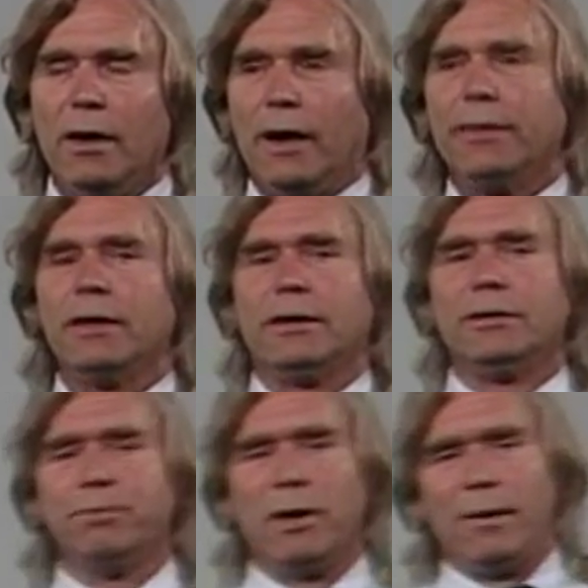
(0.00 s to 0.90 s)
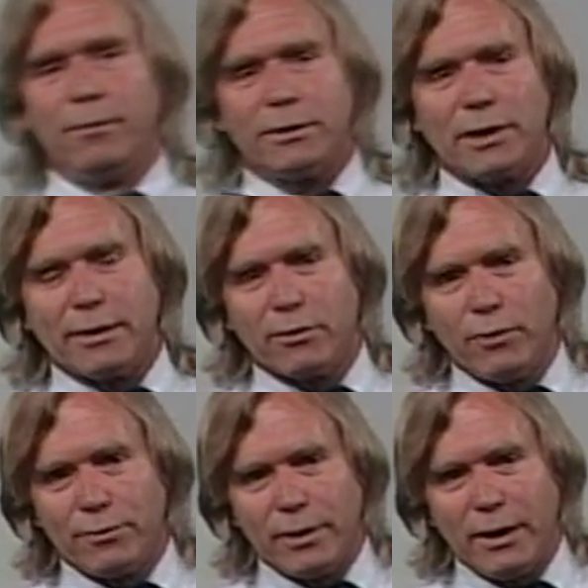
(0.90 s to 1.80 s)
I think this problem is like the
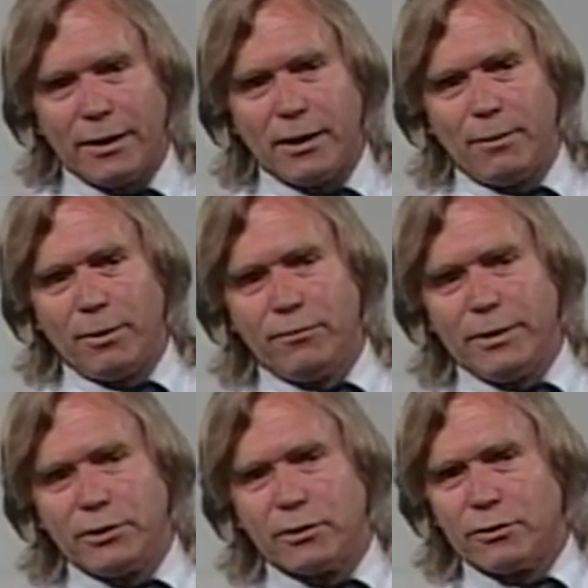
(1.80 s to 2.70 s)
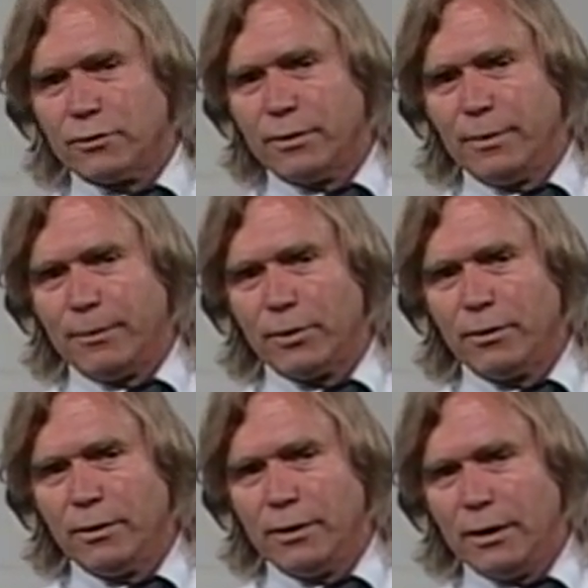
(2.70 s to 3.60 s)
one we had a couple of weeks ago. Do you
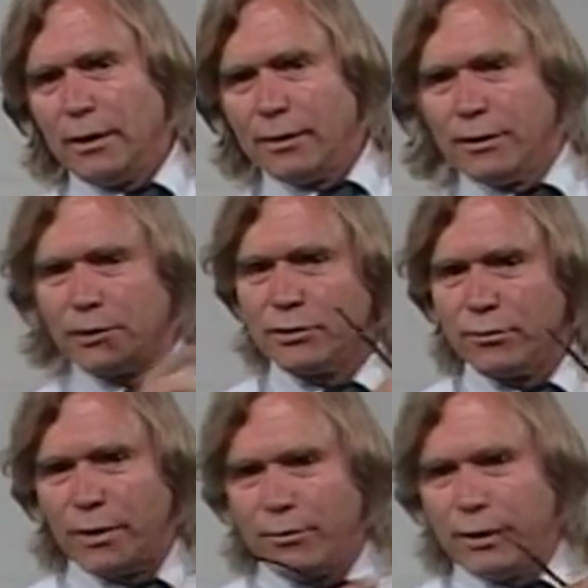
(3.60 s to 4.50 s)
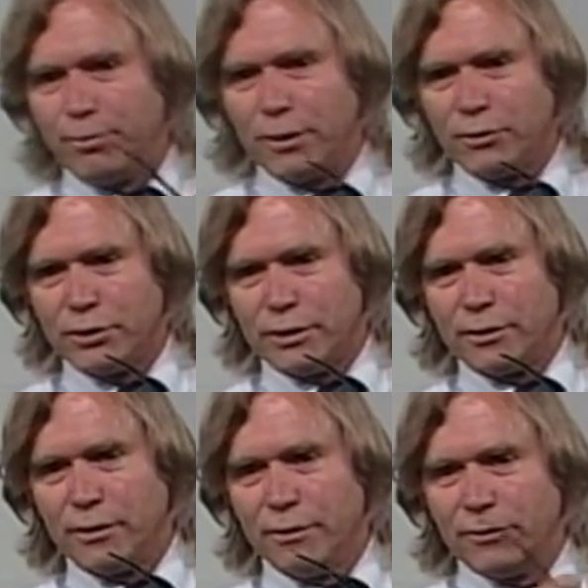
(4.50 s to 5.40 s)
remember? This is the way we approached
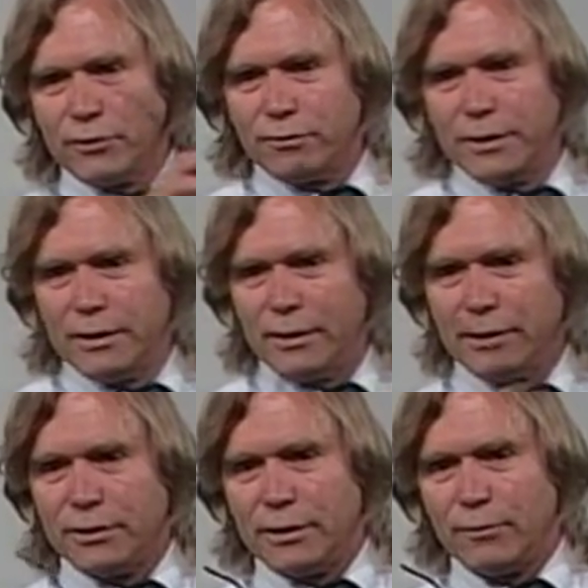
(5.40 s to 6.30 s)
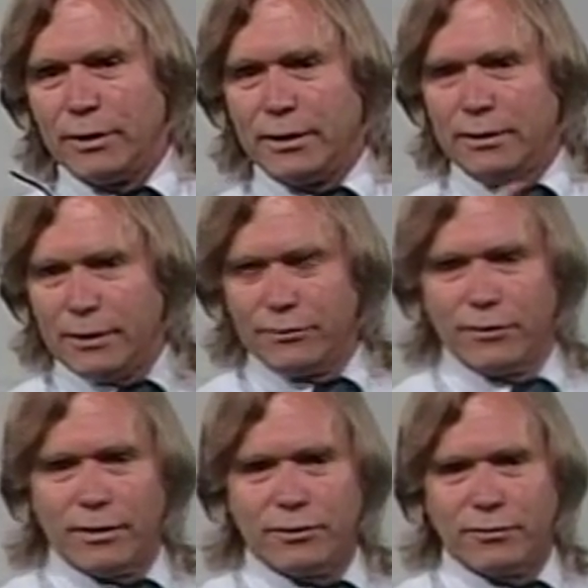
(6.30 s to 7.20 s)
it. First we did this, and then we did this
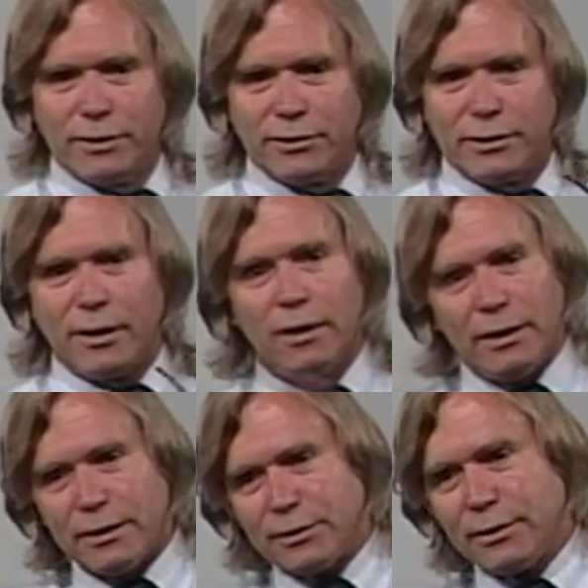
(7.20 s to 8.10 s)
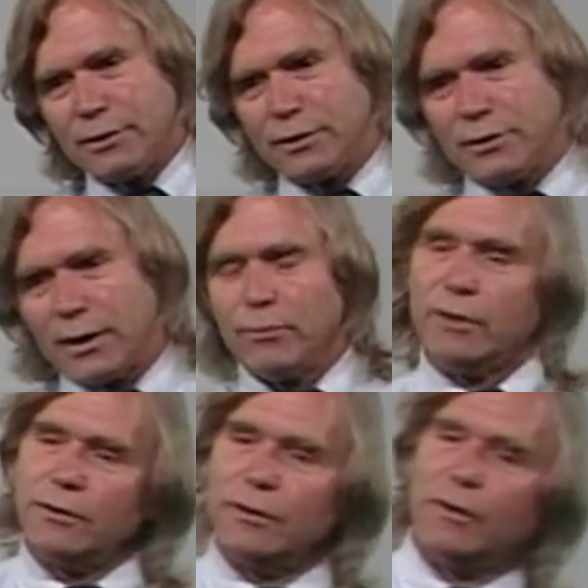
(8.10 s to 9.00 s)
for this reason. Now, isn't this the same?
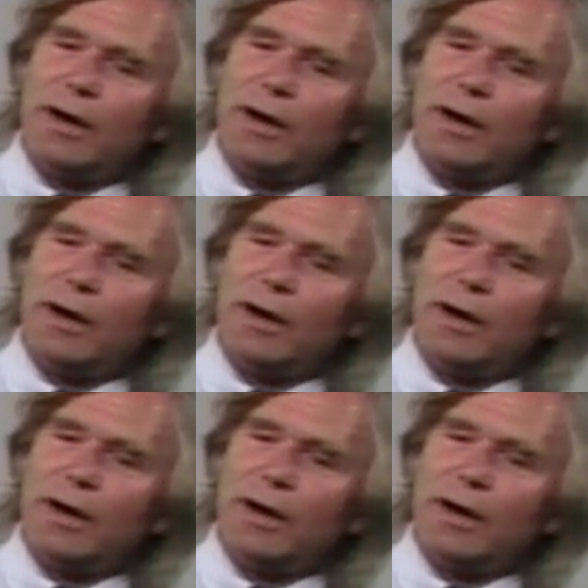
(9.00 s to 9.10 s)
No, no, no.